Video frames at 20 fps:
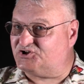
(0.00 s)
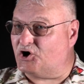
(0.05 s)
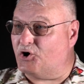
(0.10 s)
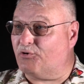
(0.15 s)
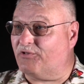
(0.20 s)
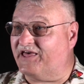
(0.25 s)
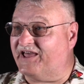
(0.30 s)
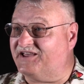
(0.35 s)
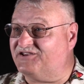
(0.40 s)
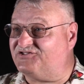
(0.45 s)

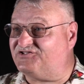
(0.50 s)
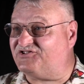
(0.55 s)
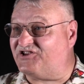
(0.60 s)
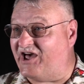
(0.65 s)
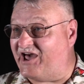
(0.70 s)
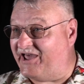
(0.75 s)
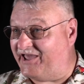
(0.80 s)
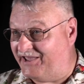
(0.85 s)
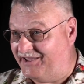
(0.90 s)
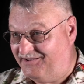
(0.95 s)
so they
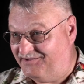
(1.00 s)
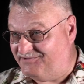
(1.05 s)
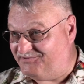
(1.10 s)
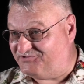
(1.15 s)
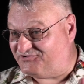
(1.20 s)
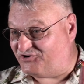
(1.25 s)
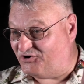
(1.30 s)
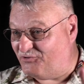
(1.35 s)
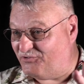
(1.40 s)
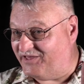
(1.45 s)
say.
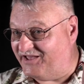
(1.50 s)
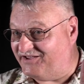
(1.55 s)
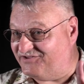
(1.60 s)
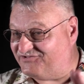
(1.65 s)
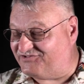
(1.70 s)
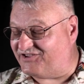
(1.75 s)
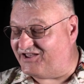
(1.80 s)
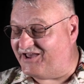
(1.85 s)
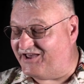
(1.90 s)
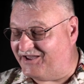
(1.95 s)
So right. they
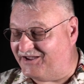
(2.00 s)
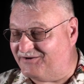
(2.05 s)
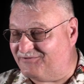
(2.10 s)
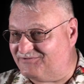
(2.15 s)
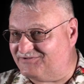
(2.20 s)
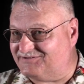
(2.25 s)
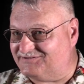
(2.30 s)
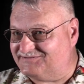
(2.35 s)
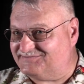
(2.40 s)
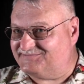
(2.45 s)
say.
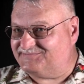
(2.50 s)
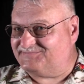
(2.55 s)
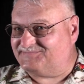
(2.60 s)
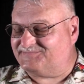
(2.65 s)
Right.